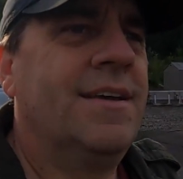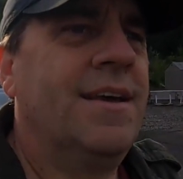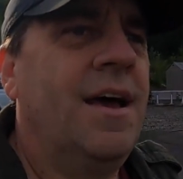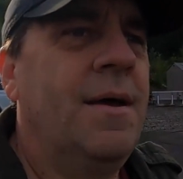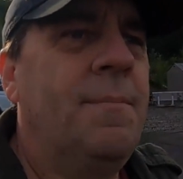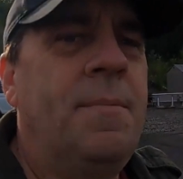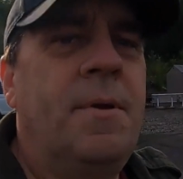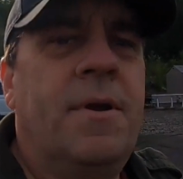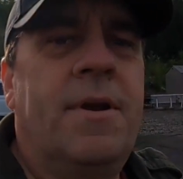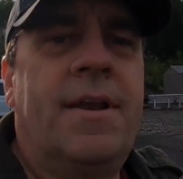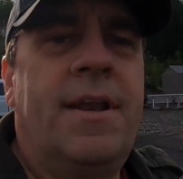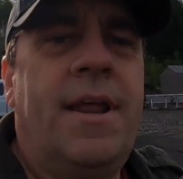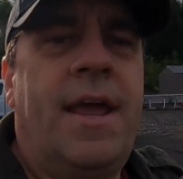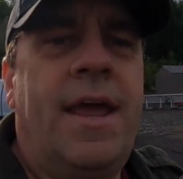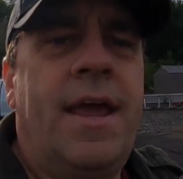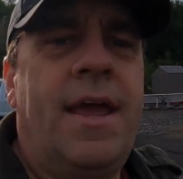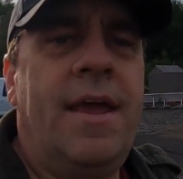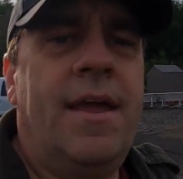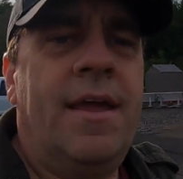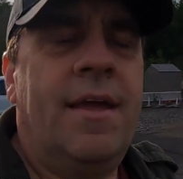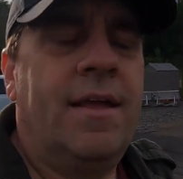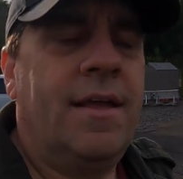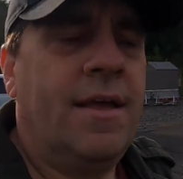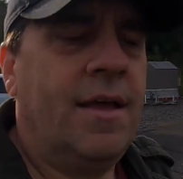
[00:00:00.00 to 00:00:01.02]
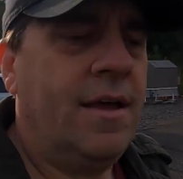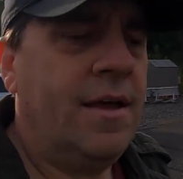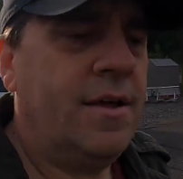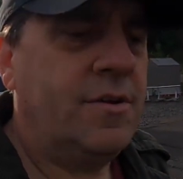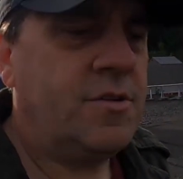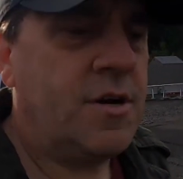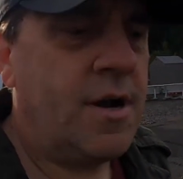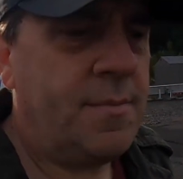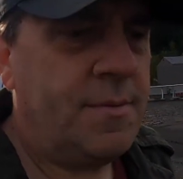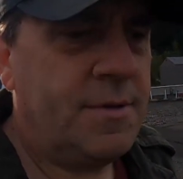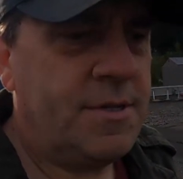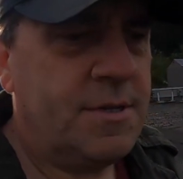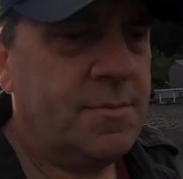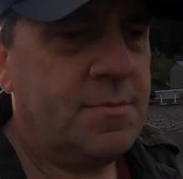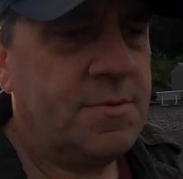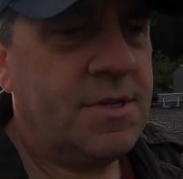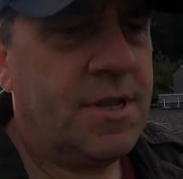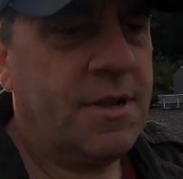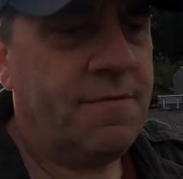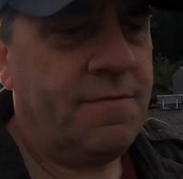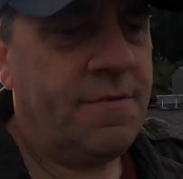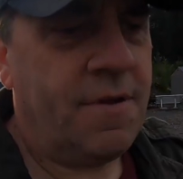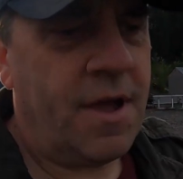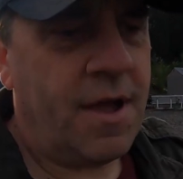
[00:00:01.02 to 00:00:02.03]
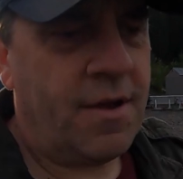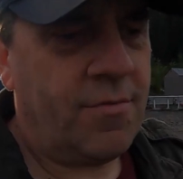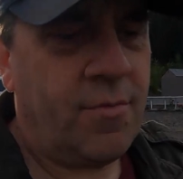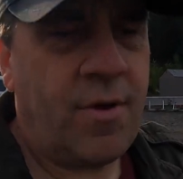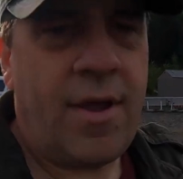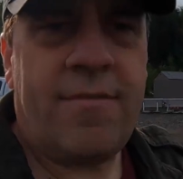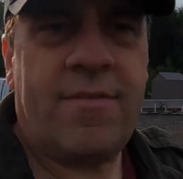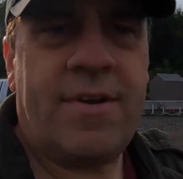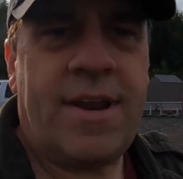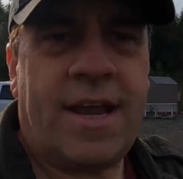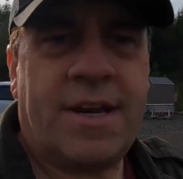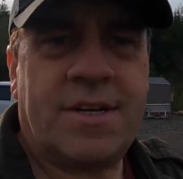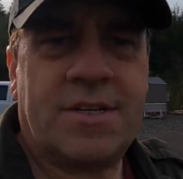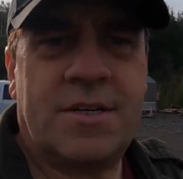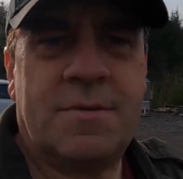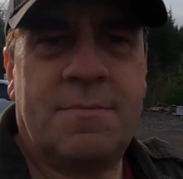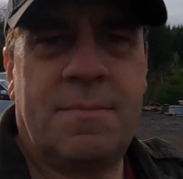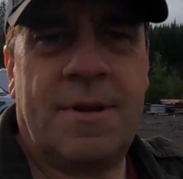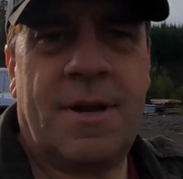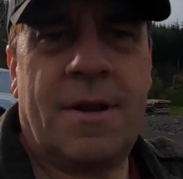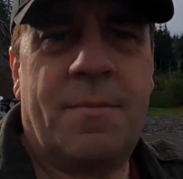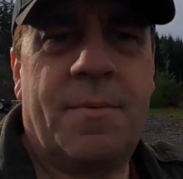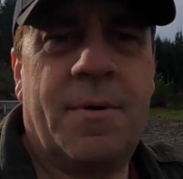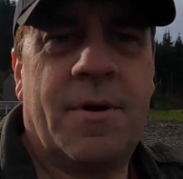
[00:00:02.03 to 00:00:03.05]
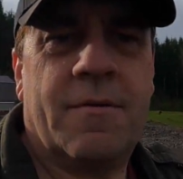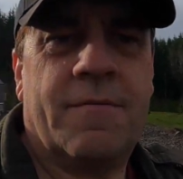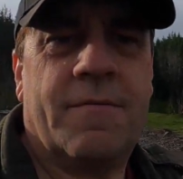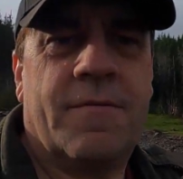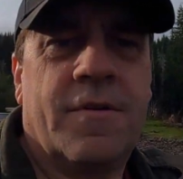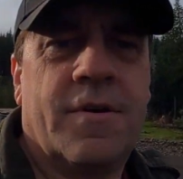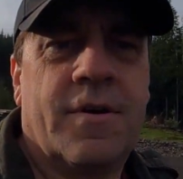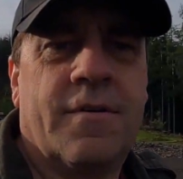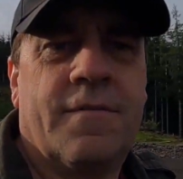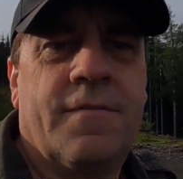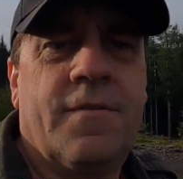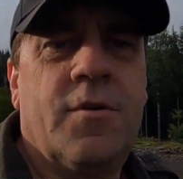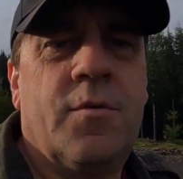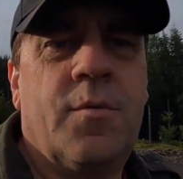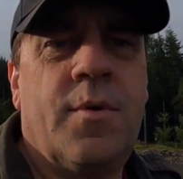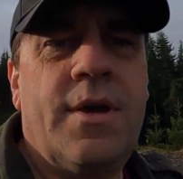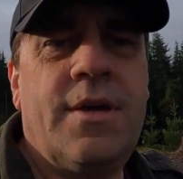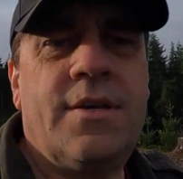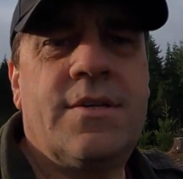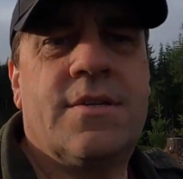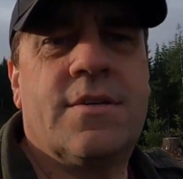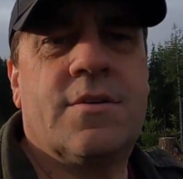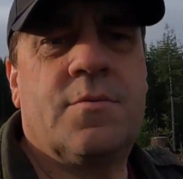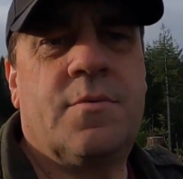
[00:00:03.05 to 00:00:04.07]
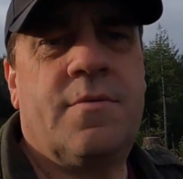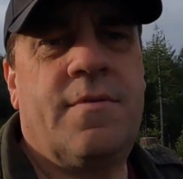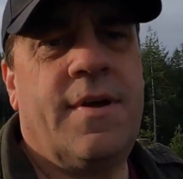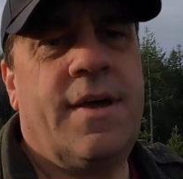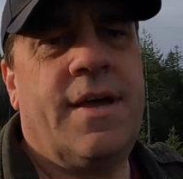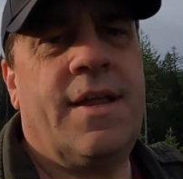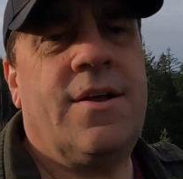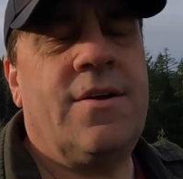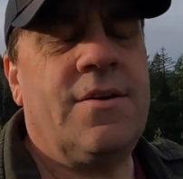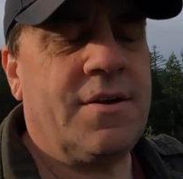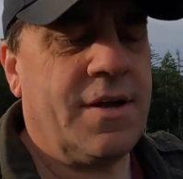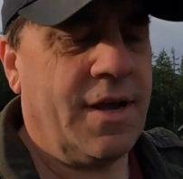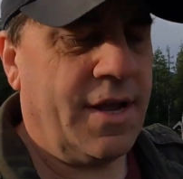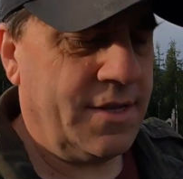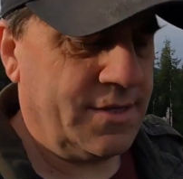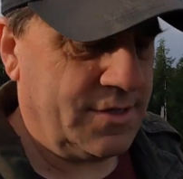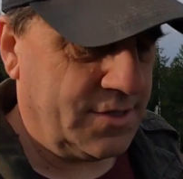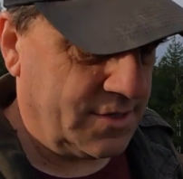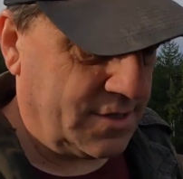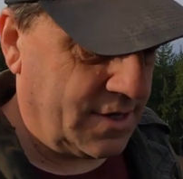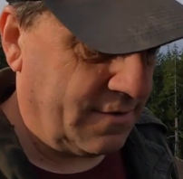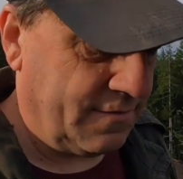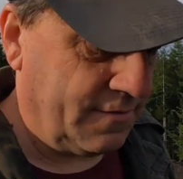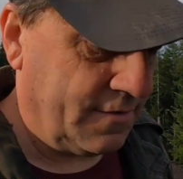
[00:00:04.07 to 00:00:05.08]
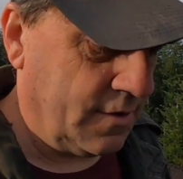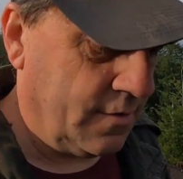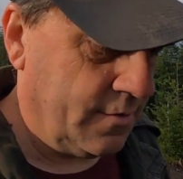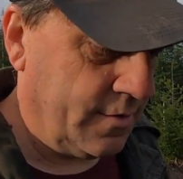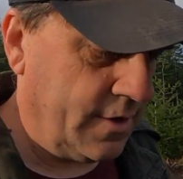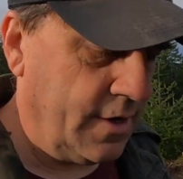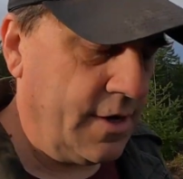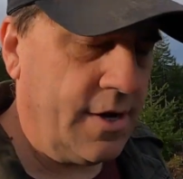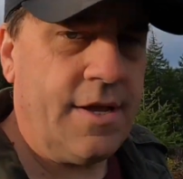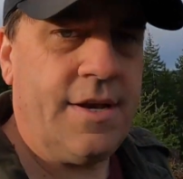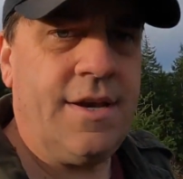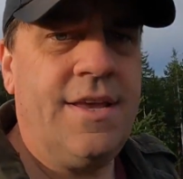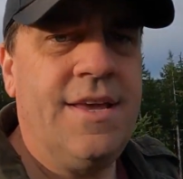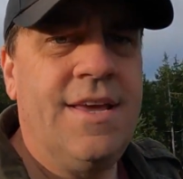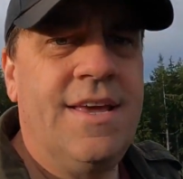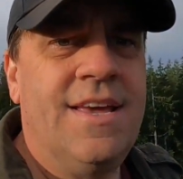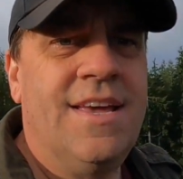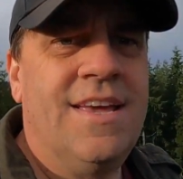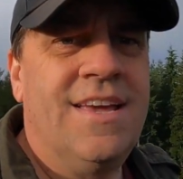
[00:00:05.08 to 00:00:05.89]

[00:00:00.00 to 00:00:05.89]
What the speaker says: up here today, dropping some stuff off. We haven't actually been up here for a few weeks as we've had all kinds of stuff going on.